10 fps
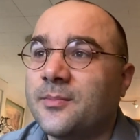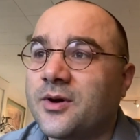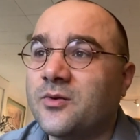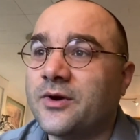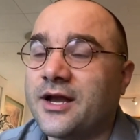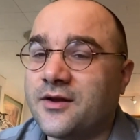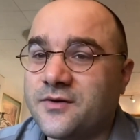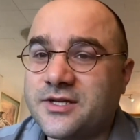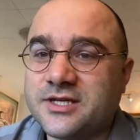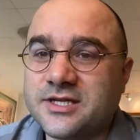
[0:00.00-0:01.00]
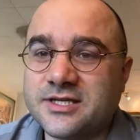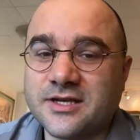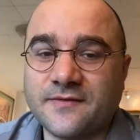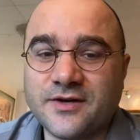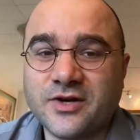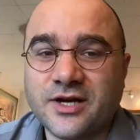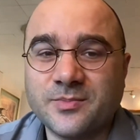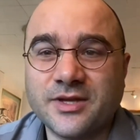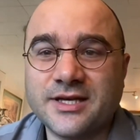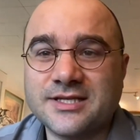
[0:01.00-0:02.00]
But what I noticed is if I tried
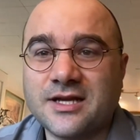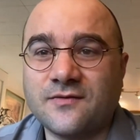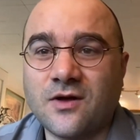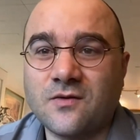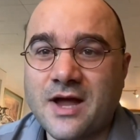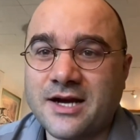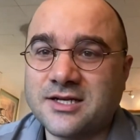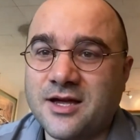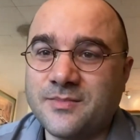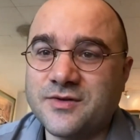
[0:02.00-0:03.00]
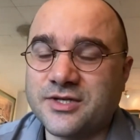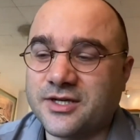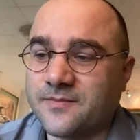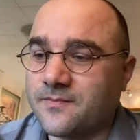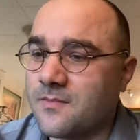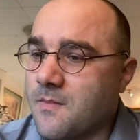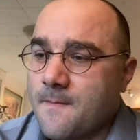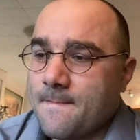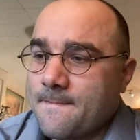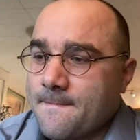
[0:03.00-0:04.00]
to play a set of all ragtime music,
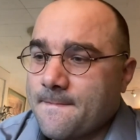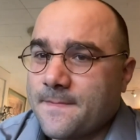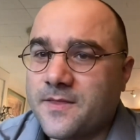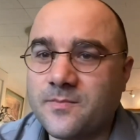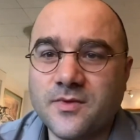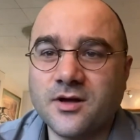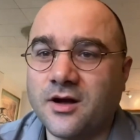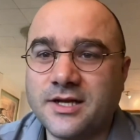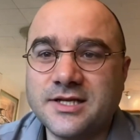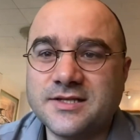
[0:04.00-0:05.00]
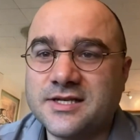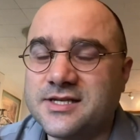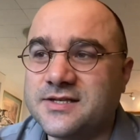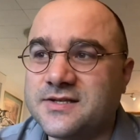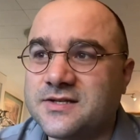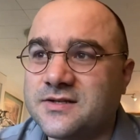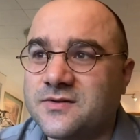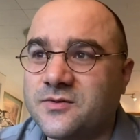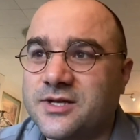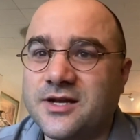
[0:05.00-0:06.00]
the audiences
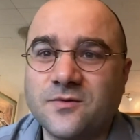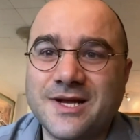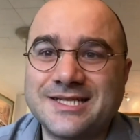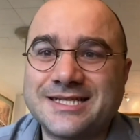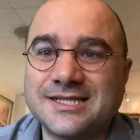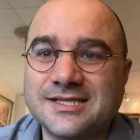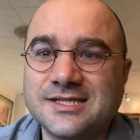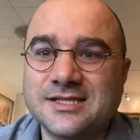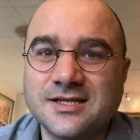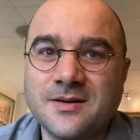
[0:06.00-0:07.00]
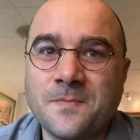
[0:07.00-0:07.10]
would get restless.